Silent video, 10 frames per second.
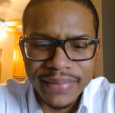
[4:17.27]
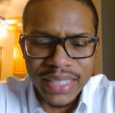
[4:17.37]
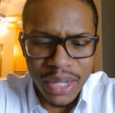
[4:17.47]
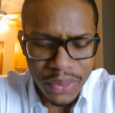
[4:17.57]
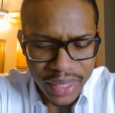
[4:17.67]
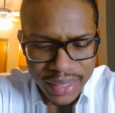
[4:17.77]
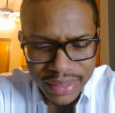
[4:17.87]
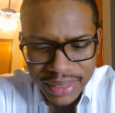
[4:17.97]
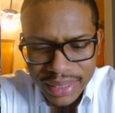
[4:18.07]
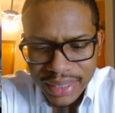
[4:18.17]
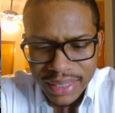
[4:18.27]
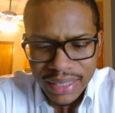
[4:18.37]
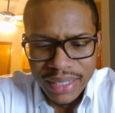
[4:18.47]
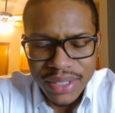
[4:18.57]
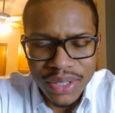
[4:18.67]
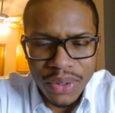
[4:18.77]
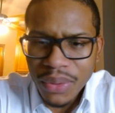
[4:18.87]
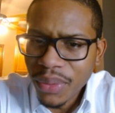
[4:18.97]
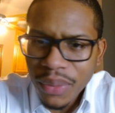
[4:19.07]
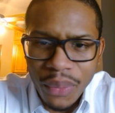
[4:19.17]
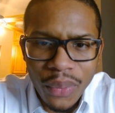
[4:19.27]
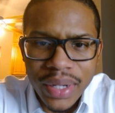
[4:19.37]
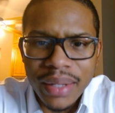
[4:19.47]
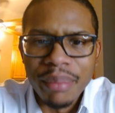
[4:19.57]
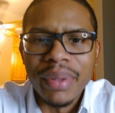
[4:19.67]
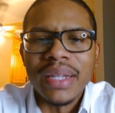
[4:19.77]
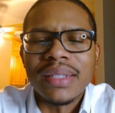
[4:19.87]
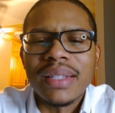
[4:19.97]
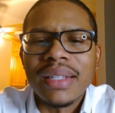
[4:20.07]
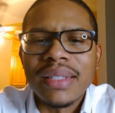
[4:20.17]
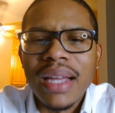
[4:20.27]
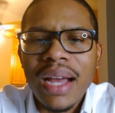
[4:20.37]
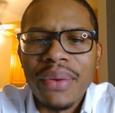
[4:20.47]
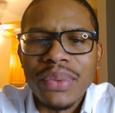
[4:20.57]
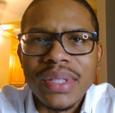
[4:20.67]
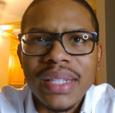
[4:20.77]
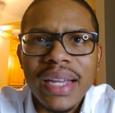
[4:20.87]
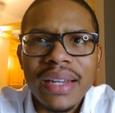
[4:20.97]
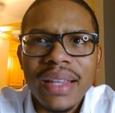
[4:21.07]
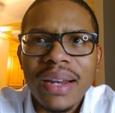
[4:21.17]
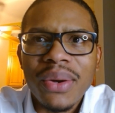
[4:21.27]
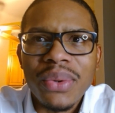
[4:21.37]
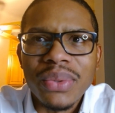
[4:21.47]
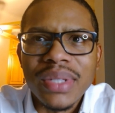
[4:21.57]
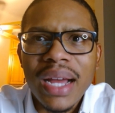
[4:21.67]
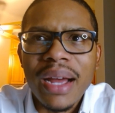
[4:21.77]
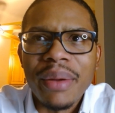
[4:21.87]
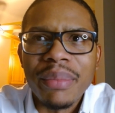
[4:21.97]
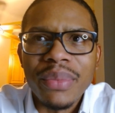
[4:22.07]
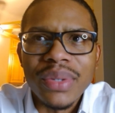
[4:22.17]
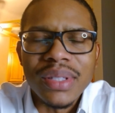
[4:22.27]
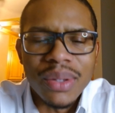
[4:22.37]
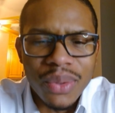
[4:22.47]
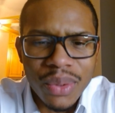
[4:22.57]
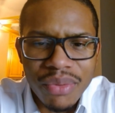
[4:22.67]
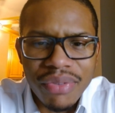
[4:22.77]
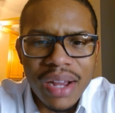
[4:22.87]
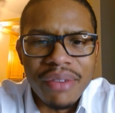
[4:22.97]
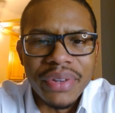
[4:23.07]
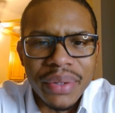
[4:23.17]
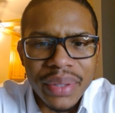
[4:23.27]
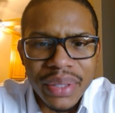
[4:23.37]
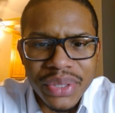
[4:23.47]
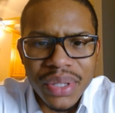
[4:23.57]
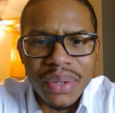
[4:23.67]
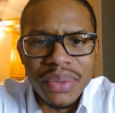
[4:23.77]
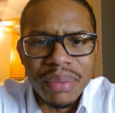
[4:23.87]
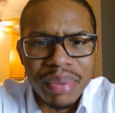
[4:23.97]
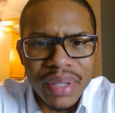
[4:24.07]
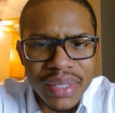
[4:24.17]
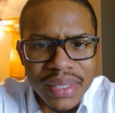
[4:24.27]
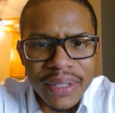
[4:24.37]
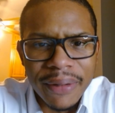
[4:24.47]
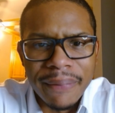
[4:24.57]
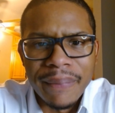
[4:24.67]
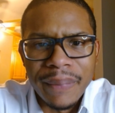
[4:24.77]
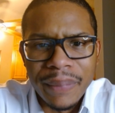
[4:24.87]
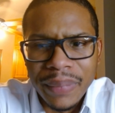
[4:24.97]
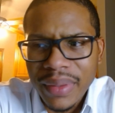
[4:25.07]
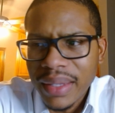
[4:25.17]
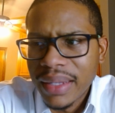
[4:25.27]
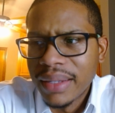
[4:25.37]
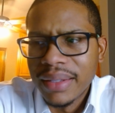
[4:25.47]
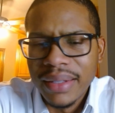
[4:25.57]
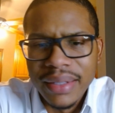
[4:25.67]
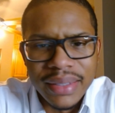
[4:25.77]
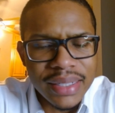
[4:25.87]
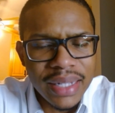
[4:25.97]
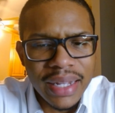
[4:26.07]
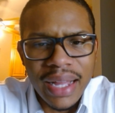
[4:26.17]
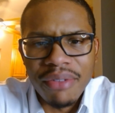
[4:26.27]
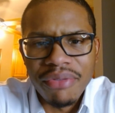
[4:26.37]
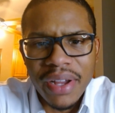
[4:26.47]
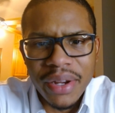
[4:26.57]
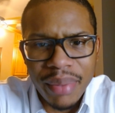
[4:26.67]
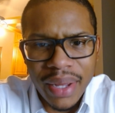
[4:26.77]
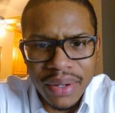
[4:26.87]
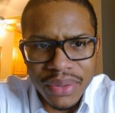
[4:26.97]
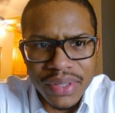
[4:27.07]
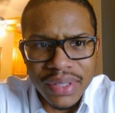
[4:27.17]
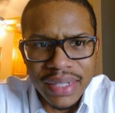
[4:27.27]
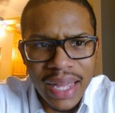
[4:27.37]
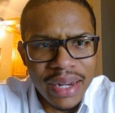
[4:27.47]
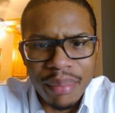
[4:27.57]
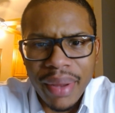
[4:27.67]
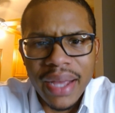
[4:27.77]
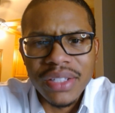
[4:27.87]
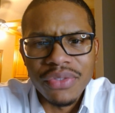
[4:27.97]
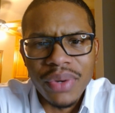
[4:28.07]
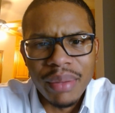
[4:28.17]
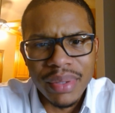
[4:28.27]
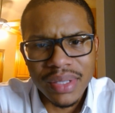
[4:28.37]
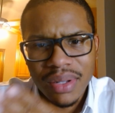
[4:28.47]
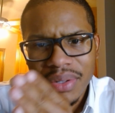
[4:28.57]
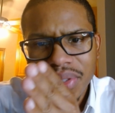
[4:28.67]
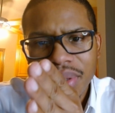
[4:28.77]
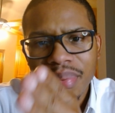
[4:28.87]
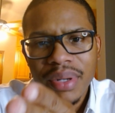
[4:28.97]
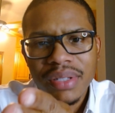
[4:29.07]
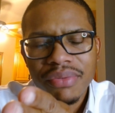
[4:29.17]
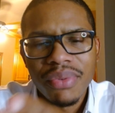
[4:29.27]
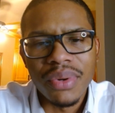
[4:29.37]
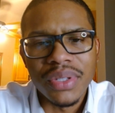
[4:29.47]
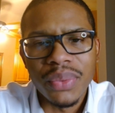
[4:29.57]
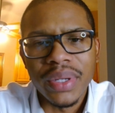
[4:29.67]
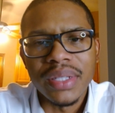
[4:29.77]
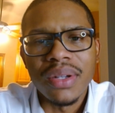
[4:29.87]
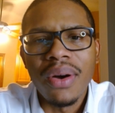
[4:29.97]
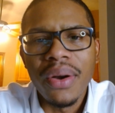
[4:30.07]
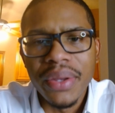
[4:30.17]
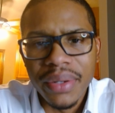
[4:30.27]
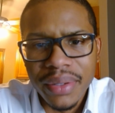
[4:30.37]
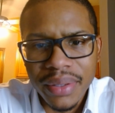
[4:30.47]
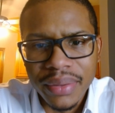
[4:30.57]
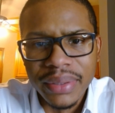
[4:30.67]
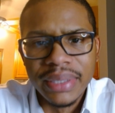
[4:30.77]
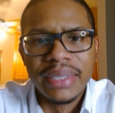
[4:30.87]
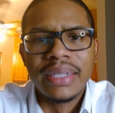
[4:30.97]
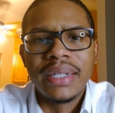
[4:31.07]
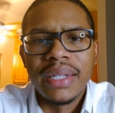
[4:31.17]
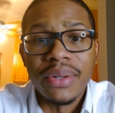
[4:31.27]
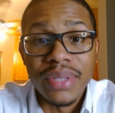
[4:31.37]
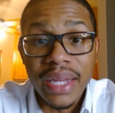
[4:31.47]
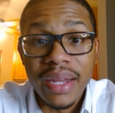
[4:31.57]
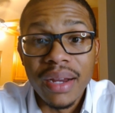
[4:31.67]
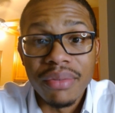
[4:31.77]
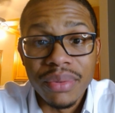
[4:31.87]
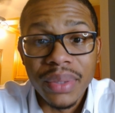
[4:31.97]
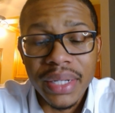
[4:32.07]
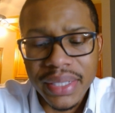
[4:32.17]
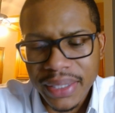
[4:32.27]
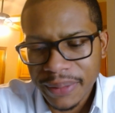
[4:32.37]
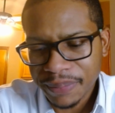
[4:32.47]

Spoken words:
Okay. So one of the biggest things God was saying that whole time was the Lord will fight for you and you should hold your peace. Just let God fight your battles, not in a passive way, but as long as you're pressing forward to what he's called you to do, he'll take care of the rest.